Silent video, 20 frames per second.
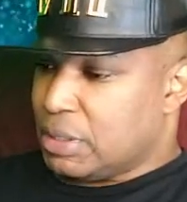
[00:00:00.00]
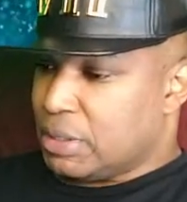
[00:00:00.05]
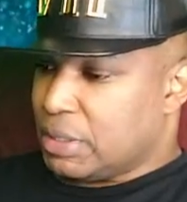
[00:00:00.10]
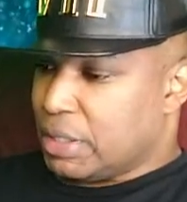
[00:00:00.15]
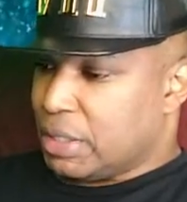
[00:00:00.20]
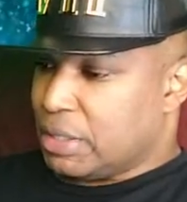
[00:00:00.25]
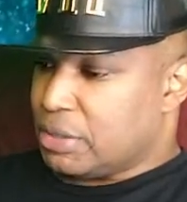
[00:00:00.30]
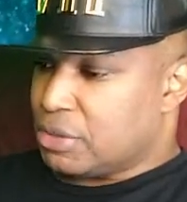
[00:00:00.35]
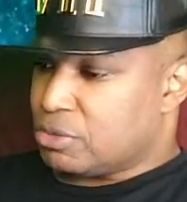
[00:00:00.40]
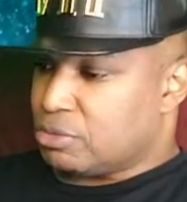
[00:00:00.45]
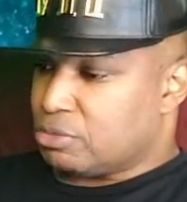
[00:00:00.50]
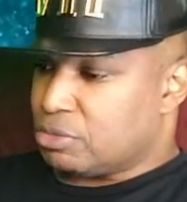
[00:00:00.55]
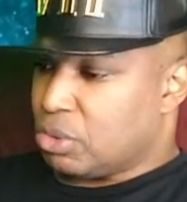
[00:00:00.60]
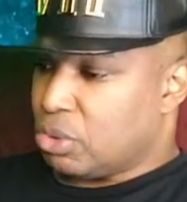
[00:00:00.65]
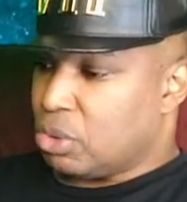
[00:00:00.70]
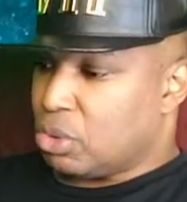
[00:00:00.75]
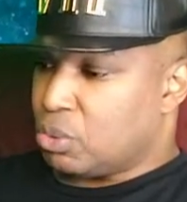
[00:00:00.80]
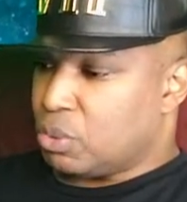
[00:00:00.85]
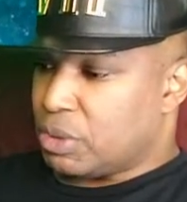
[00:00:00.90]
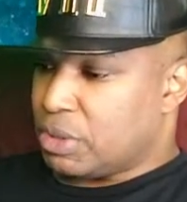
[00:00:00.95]
that his
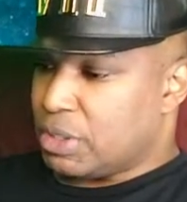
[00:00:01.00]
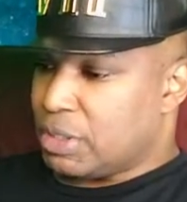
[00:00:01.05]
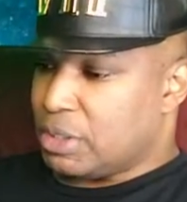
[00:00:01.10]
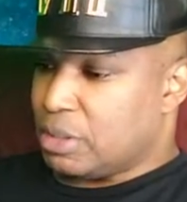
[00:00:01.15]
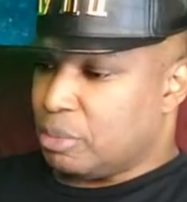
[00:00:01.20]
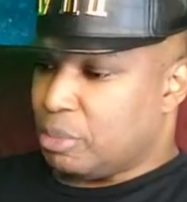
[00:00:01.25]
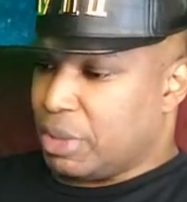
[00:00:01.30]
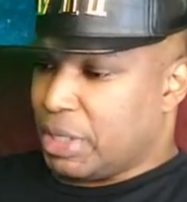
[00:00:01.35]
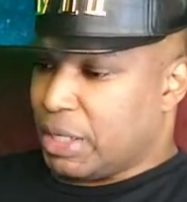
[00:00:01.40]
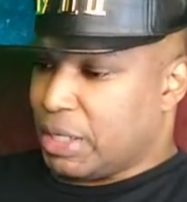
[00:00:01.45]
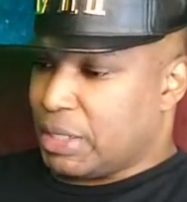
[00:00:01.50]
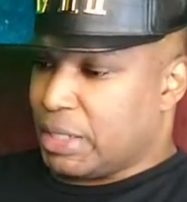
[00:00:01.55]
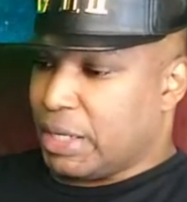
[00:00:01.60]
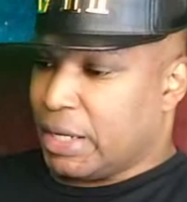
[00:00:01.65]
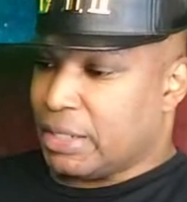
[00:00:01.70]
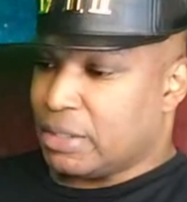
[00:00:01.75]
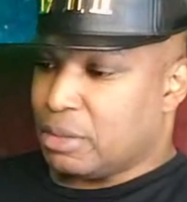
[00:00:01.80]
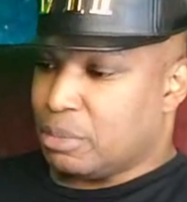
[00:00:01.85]
role within the band had